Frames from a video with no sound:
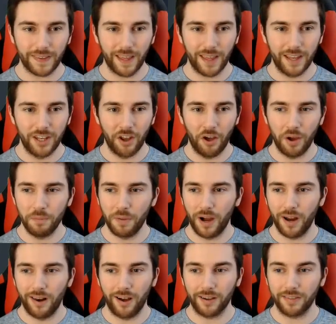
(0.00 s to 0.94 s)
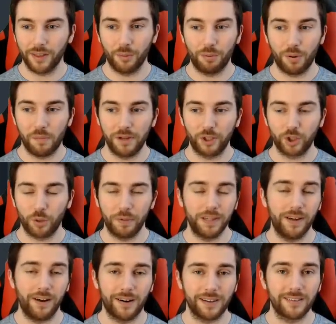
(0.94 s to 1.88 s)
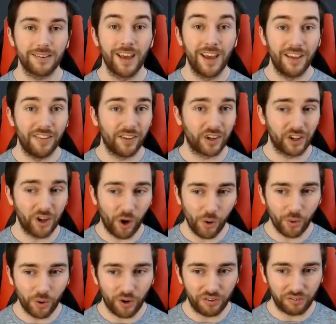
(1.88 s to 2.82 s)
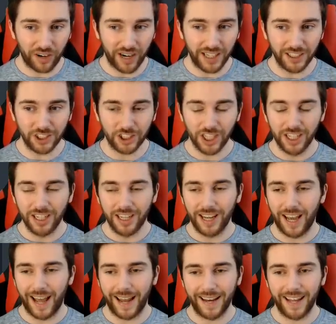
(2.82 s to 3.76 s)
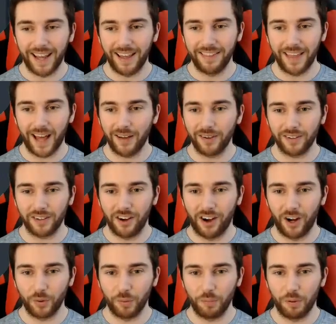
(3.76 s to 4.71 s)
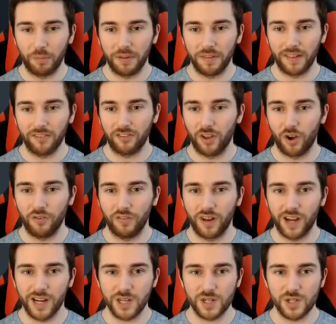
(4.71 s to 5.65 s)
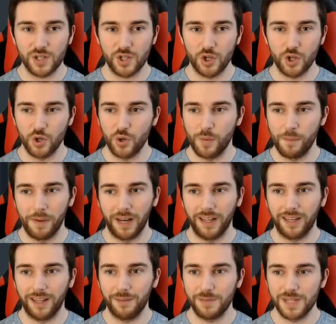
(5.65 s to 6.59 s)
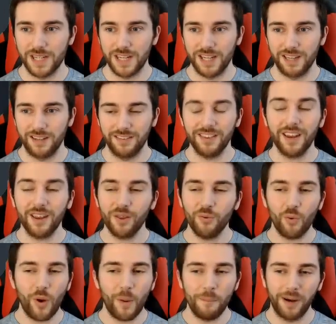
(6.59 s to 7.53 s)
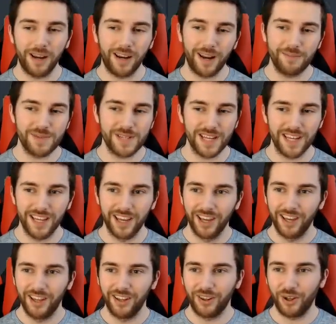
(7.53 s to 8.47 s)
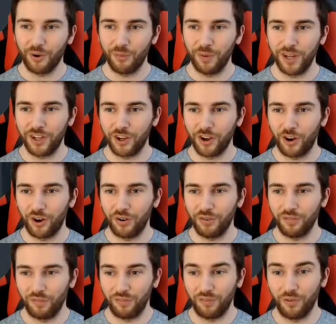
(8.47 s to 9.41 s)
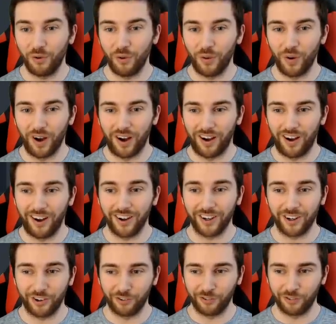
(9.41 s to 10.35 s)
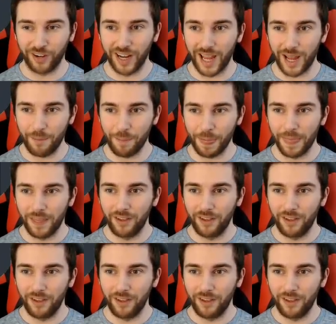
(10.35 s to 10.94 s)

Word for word: And knowing my luck, they'll probably drop a Giannis that can hold half range and uh, that card will probably then sell for like 2 million MT instead of the 1 million MT that we got for our ah, Kareem.